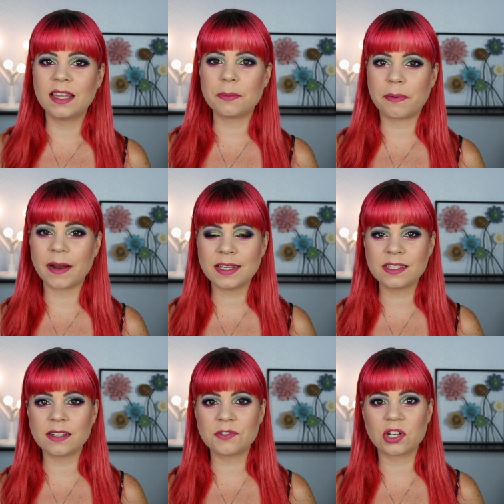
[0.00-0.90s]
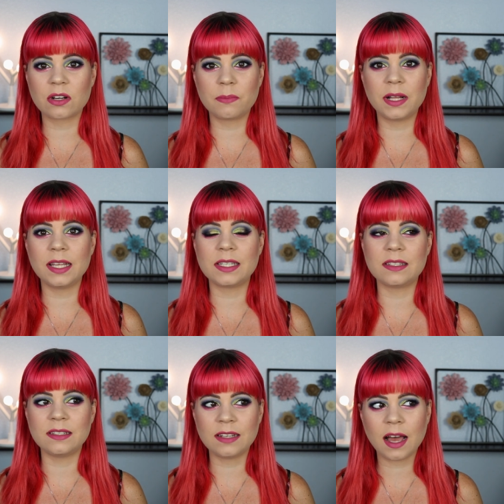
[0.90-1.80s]
the prices of Sugarpill
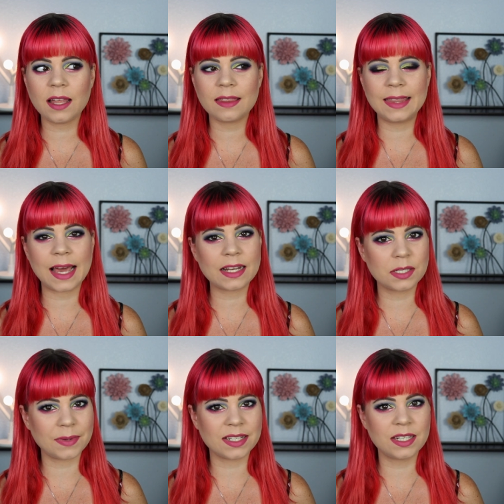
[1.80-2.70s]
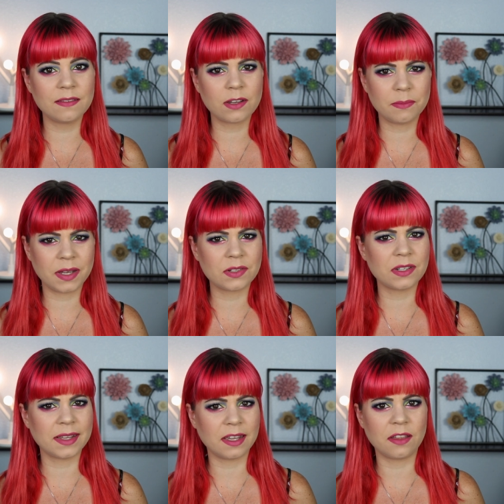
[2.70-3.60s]
is not that expensive compared
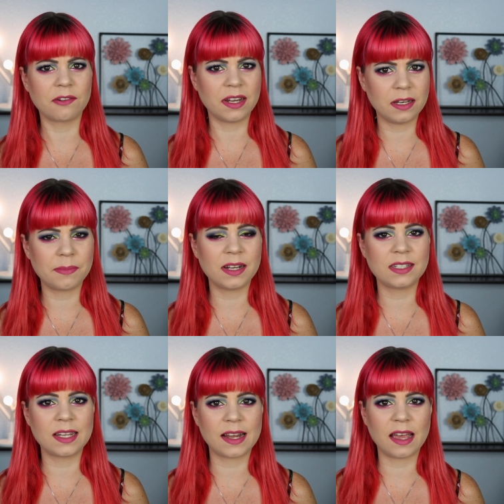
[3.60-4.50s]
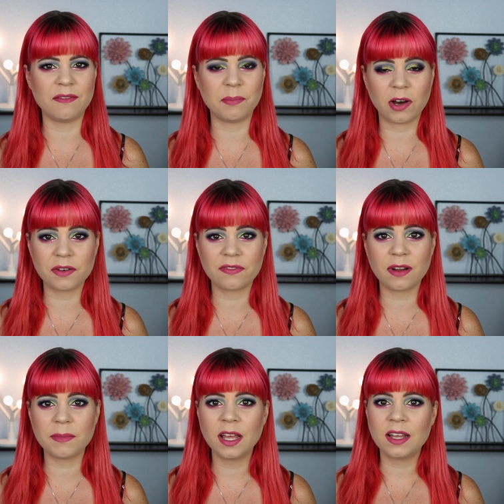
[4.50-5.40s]
to like other indie brands that I have bought
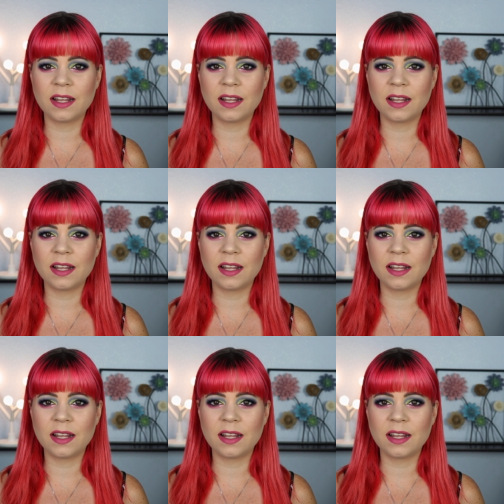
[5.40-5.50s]
from.